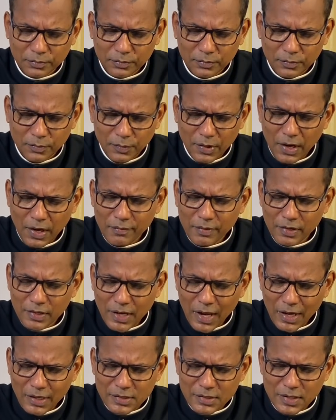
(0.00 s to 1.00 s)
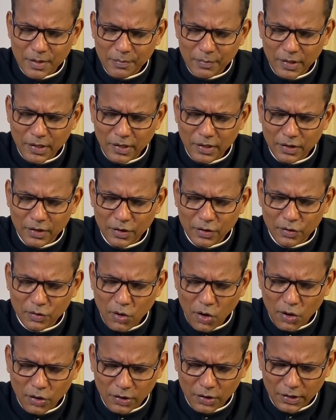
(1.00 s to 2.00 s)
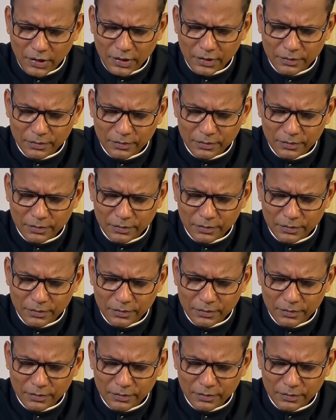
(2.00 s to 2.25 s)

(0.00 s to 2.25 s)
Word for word: When I have attacked somebody wrongly,